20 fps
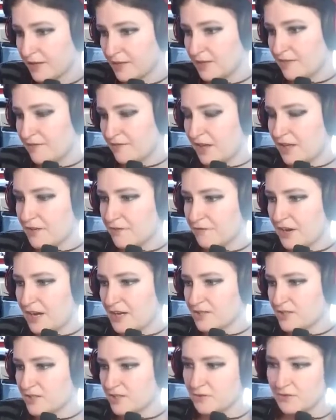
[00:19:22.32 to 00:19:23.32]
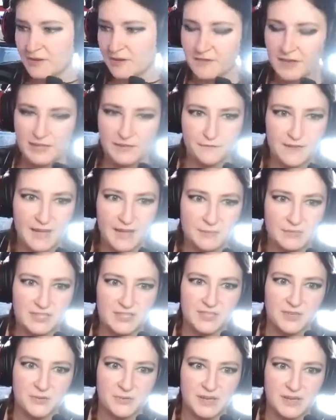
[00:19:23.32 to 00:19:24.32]
your friends to it, invite your family
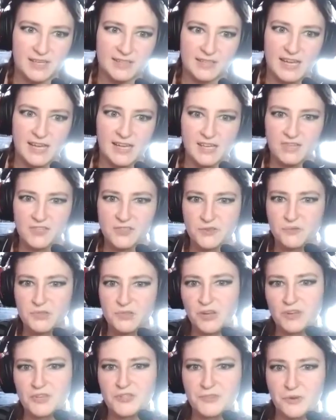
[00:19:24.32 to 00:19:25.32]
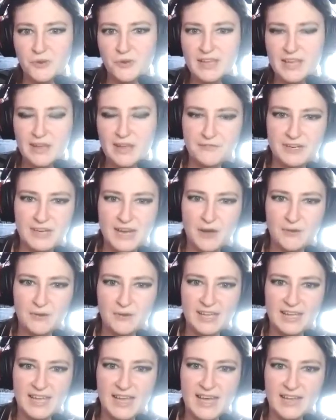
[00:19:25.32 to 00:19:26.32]
to it, like do the odd drawing every now and
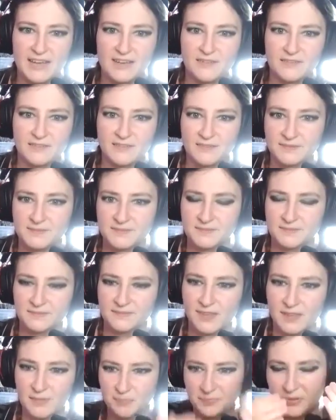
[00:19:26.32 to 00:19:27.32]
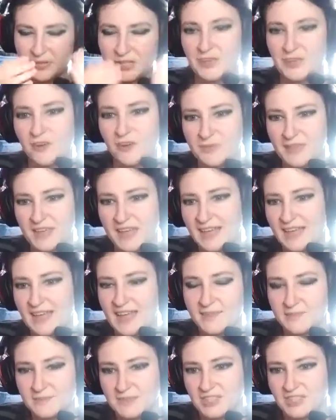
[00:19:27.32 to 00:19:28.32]
again. Put it up there, get
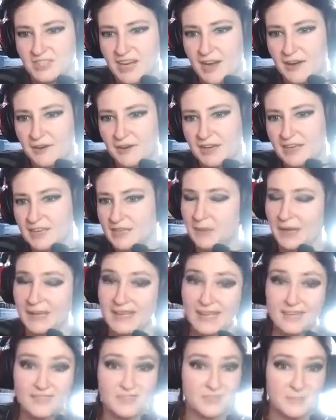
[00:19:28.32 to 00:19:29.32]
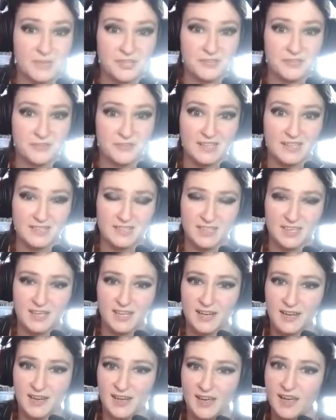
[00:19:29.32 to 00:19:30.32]
them to share it. You might get some interest
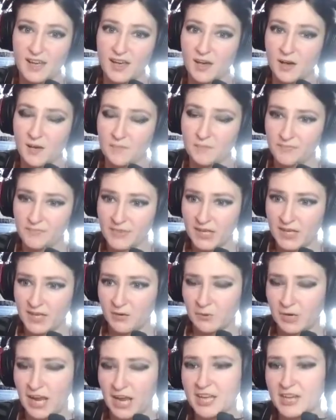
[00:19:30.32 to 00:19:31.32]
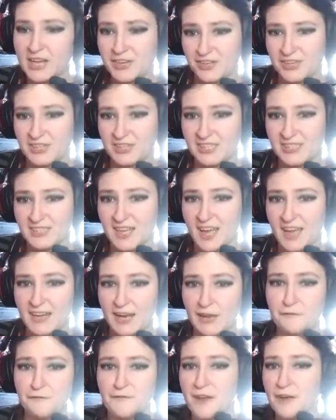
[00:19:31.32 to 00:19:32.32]
in. When I initially started,
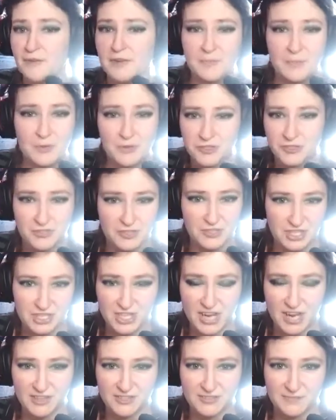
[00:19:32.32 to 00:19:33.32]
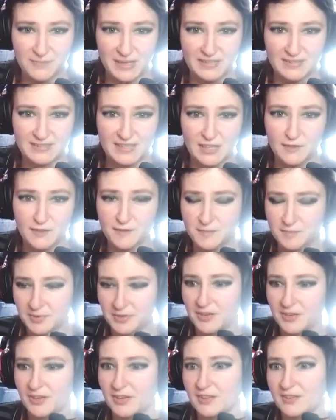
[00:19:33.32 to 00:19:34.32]
I very much undercharged myself,
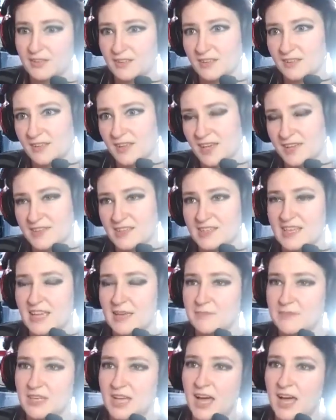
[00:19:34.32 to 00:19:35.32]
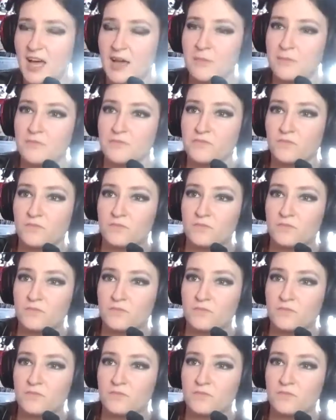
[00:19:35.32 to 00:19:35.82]
but at the same time,